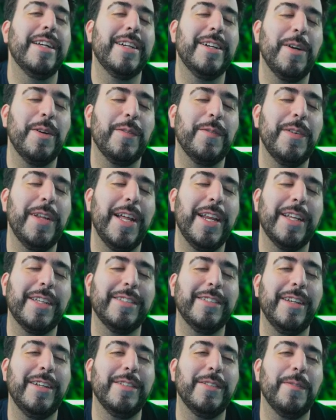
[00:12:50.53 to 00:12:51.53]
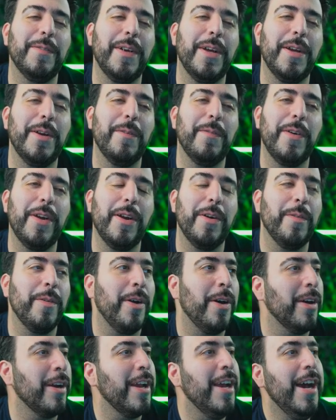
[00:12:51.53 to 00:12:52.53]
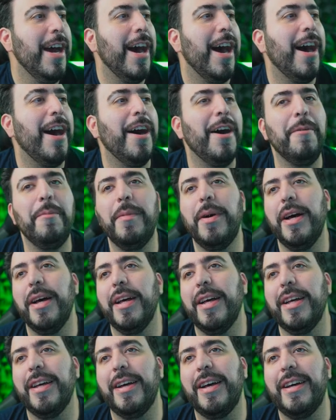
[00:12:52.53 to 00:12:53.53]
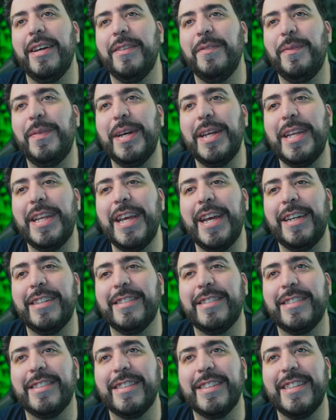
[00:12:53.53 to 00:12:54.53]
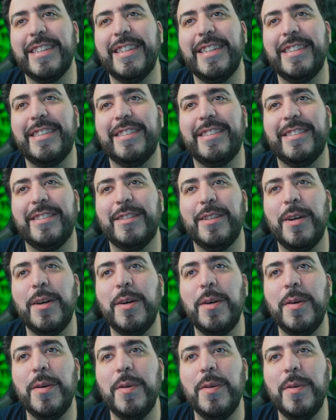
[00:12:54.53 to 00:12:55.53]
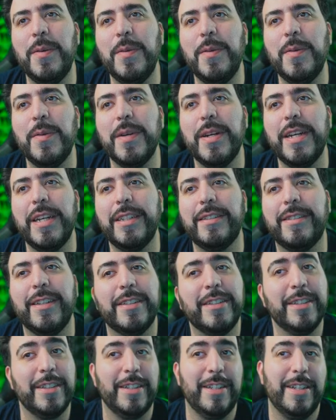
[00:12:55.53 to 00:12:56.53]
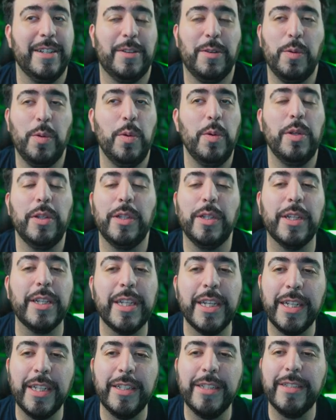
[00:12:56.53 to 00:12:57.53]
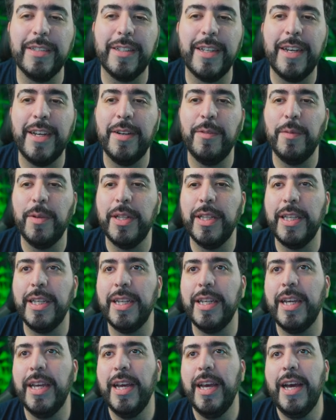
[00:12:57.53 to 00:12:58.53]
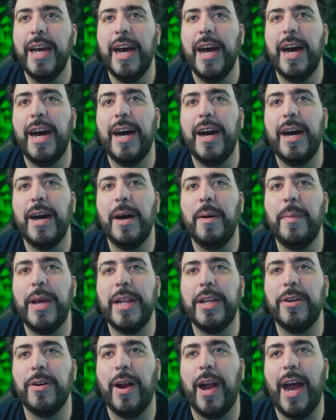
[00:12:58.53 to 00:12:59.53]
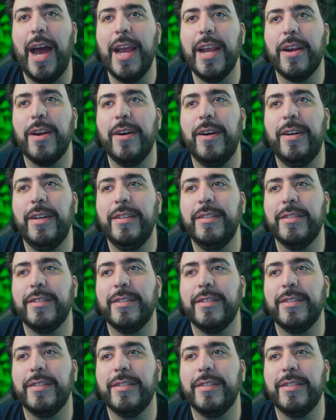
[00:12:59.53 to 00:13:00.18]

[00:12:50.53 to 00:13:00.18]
Coke fanatic sounds very, very wrong. Um, uh, uh, but yes, it's so it's such an cool looking design, really. Um, and your icons